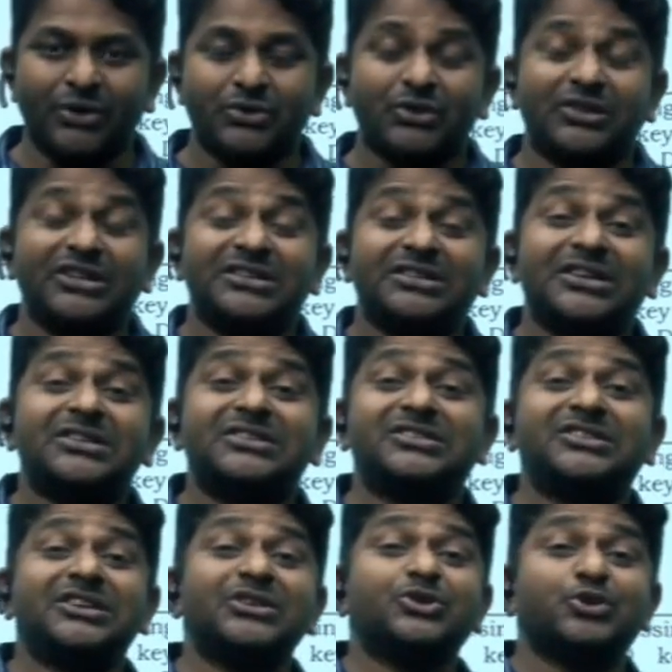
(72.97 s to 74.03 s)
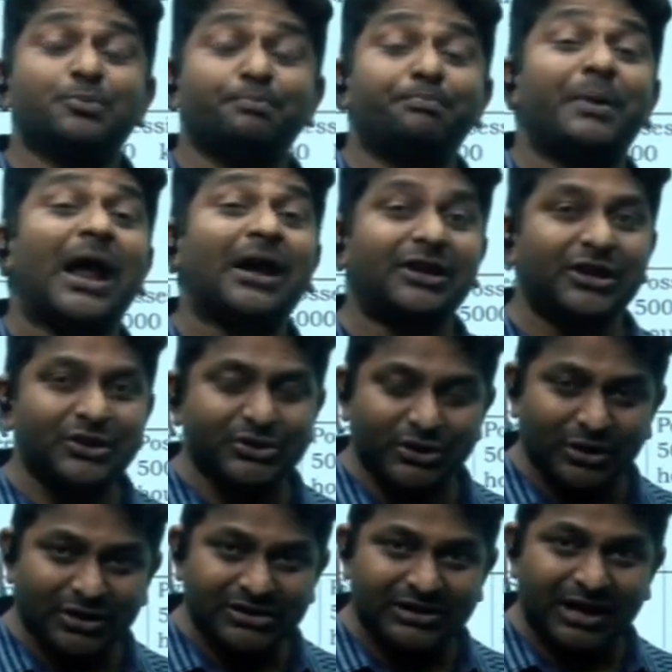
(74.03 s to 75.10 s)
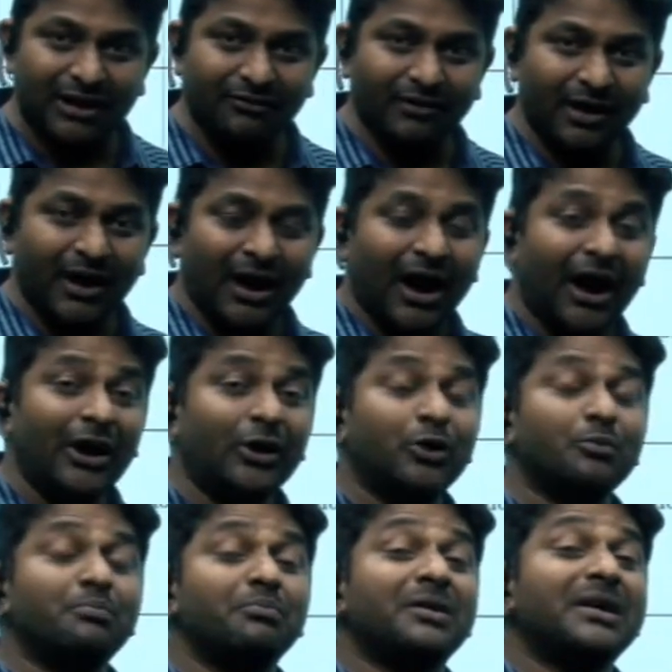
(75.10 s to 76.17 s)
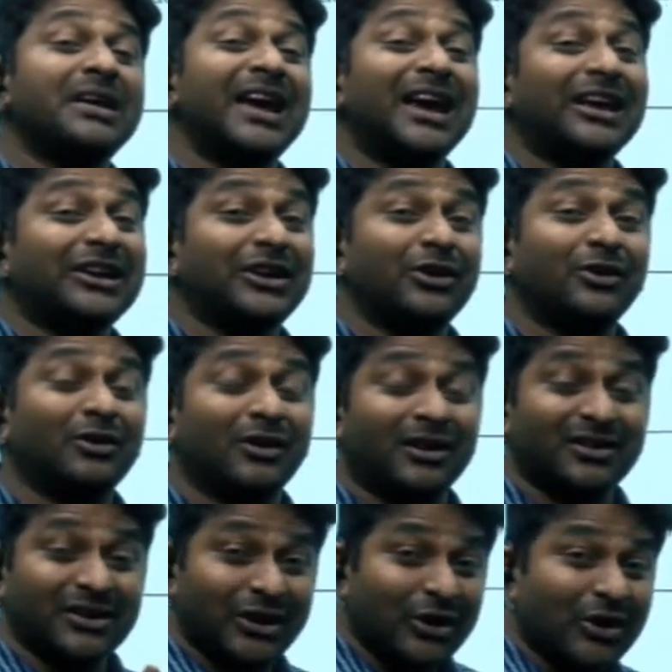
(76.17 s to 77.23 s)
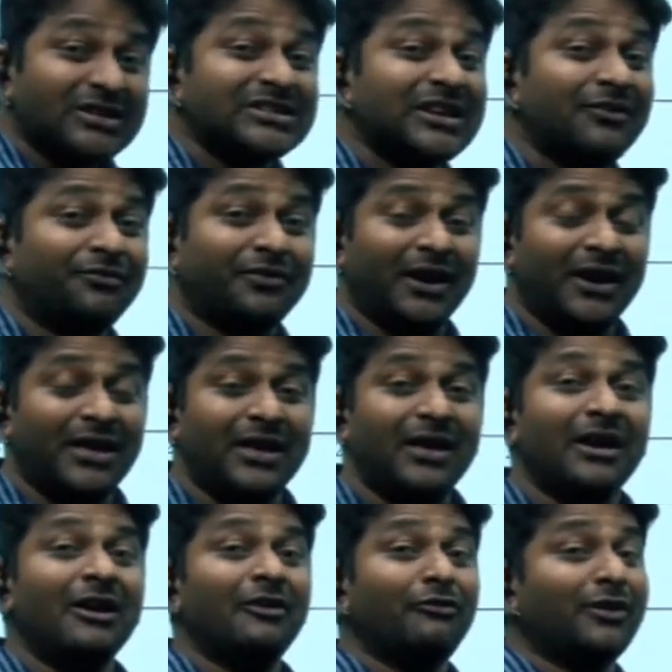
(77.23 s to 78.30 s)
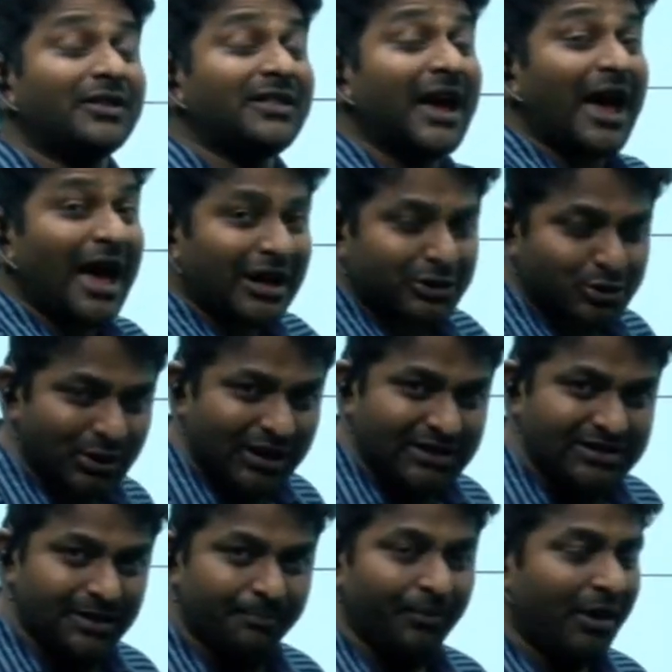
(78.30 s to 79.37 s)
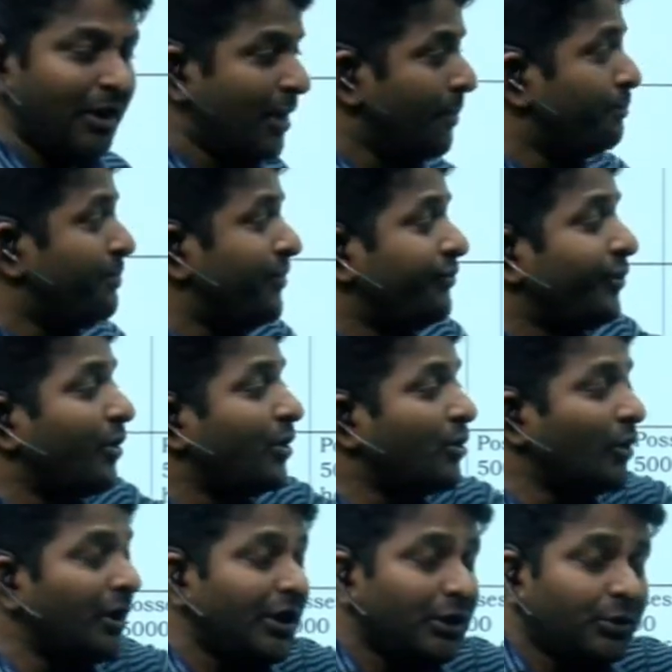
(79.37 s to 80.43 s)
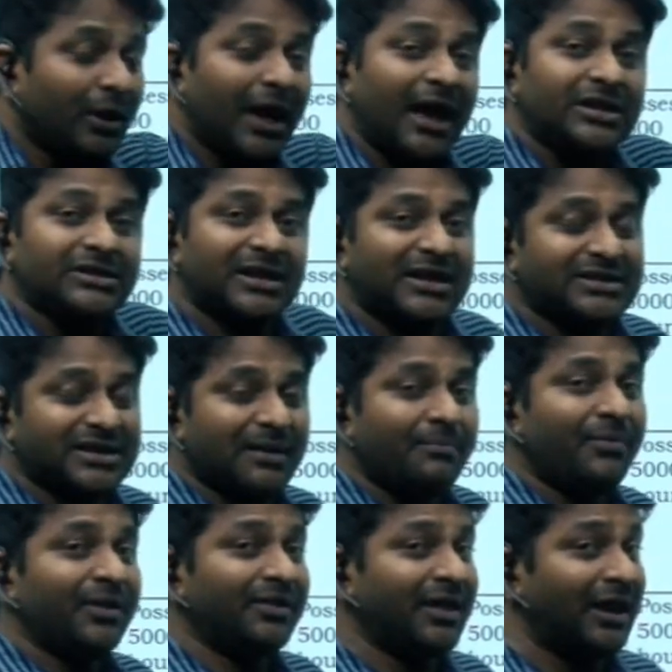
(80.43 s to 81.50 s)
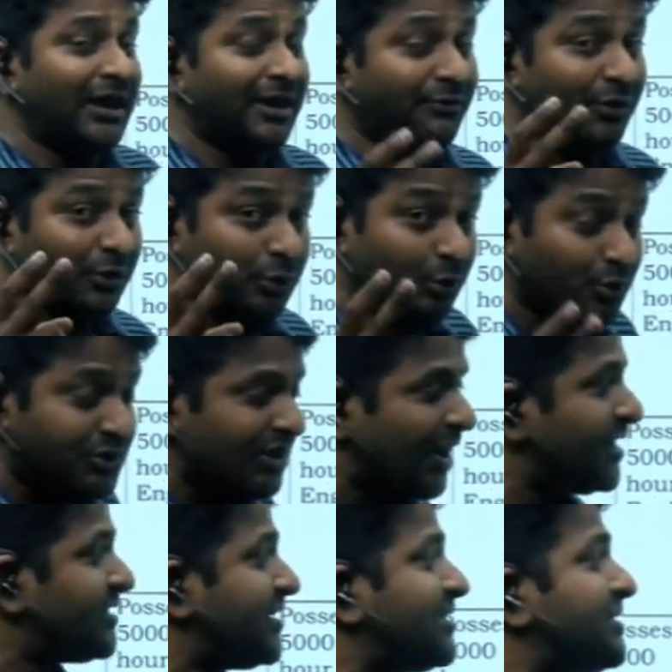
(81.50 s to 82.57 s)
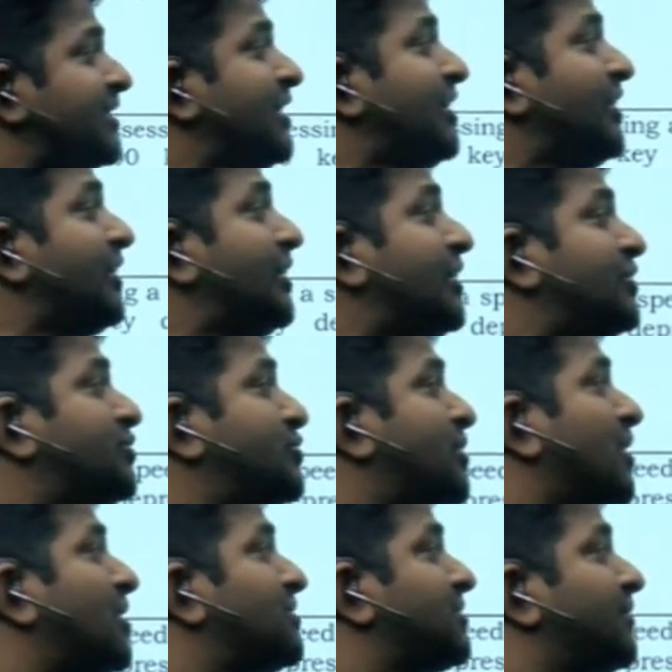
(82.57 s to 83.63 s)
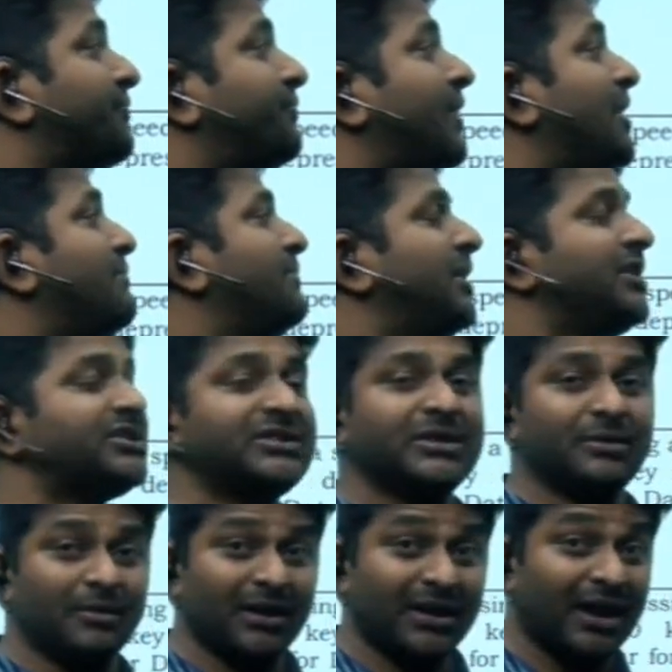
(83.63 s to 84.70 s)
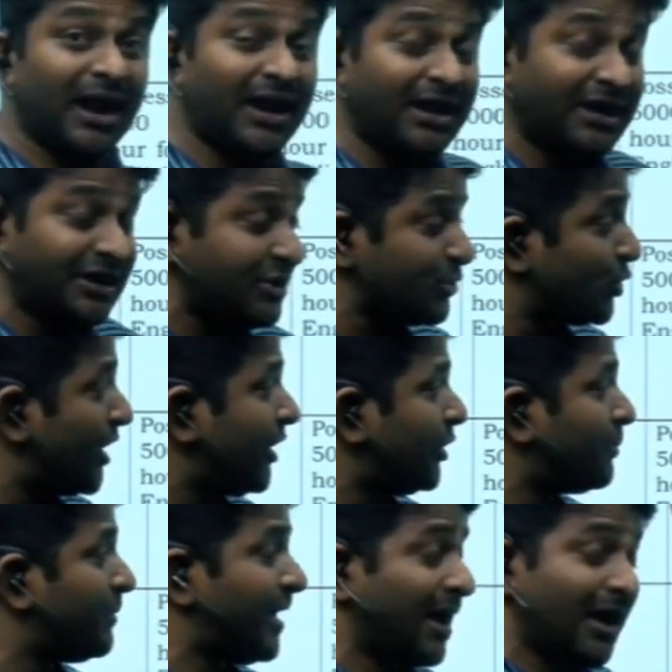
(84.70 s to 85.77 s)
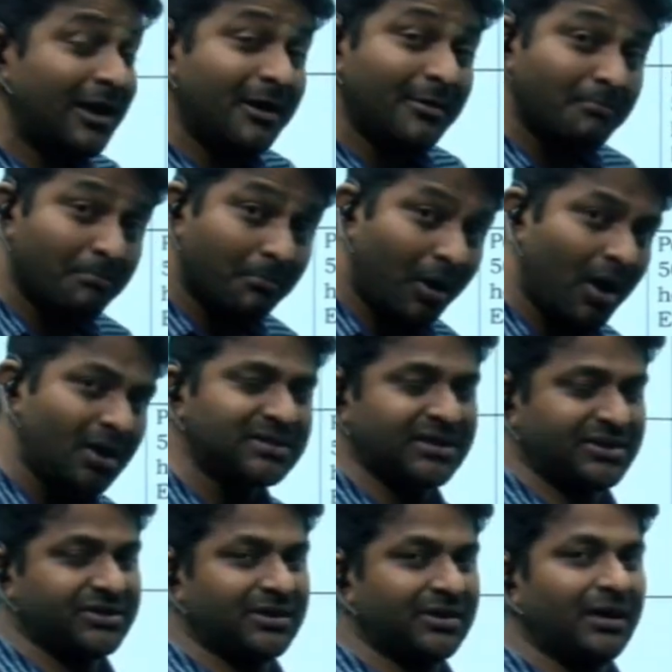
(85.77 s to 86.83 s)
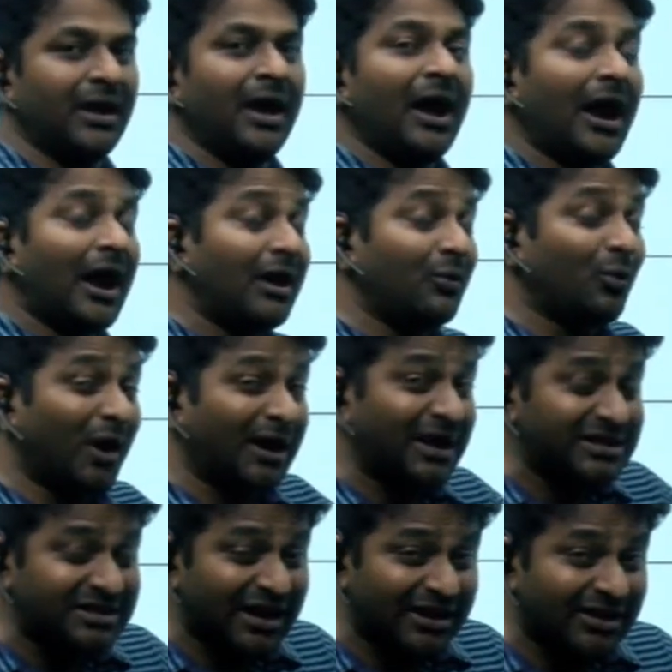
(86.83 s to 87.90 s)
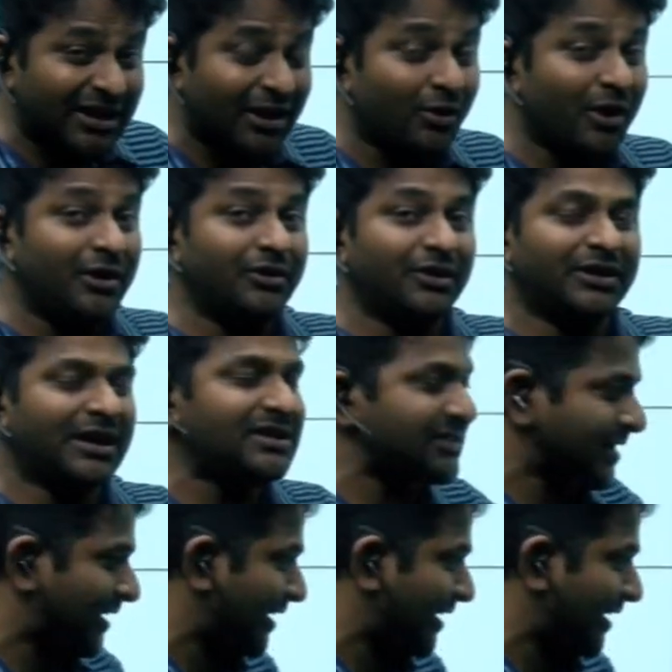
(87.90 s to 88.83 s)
so this is just to practice yourself and to get your yourself ready for the actual exam before going to actual exam they'll give you two chances each chance of 5 minutes and it is going to be a mock session and what is that they are going to test